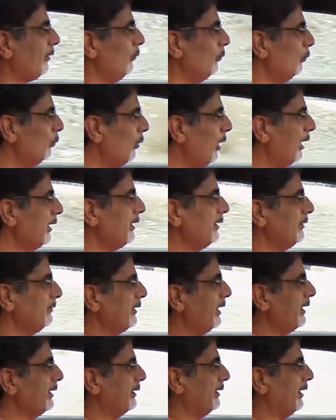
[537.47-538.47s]
what a
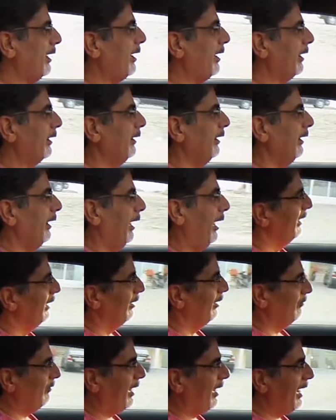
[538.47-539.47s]
great car.
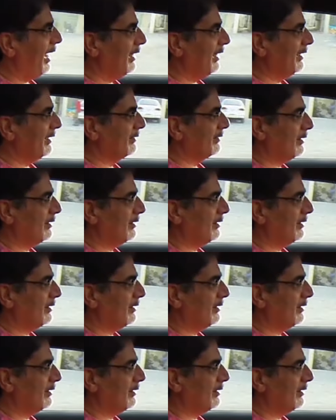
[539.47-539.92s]
If I had this